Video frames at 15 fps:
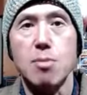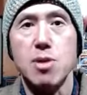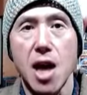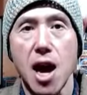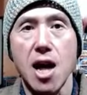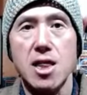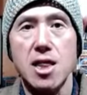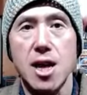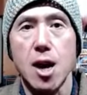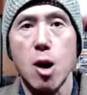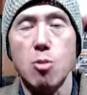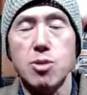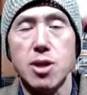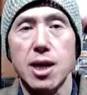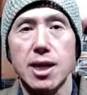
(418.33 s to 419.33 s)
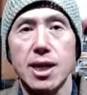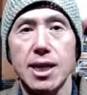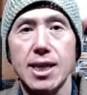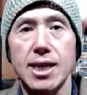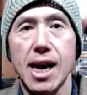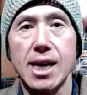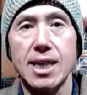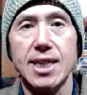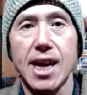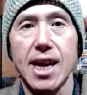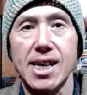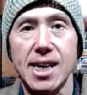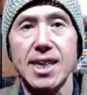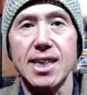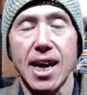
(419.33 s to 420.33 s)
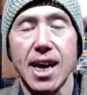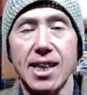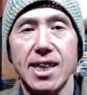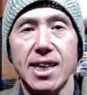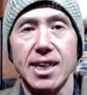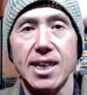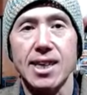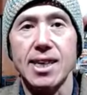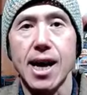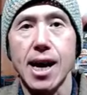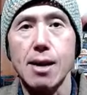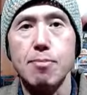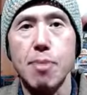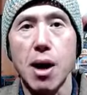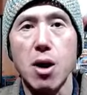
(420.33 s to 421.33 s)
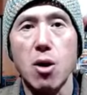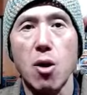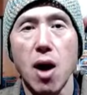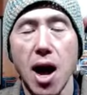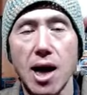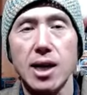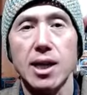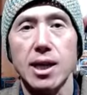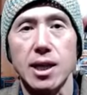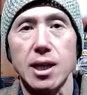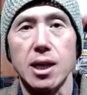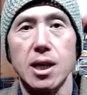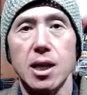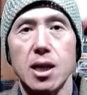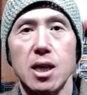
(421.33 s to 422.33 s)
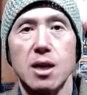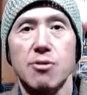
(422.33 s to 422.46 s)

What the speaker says: I am the author of the Ikigai Diet and Ikigai Bio-Hacking.